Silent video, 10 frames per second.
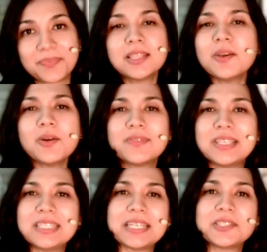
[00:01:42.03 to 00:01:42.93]
Think of
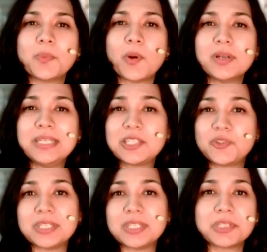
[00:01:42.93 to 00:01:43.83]
this as your body's
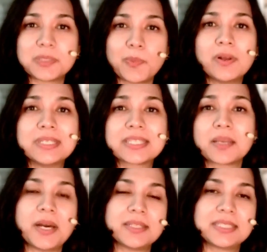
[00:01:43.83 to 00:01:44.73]
stress response
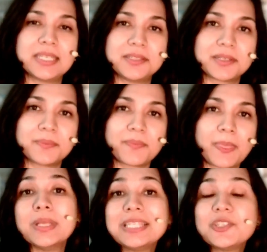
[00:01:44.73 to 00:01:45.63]
command center.
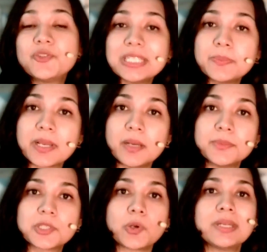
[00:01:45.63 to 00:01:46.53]
When stress
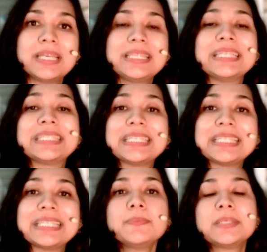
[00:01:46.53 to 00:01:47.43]
becomes chronic, this
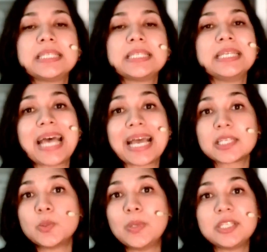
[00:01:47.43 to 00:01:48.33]
system stays
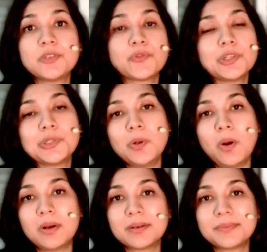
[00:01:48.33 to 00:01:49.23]
activated for too
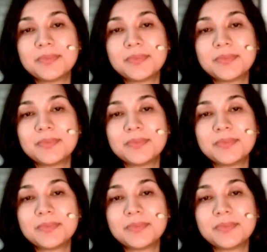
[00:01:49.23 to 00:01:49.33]
long.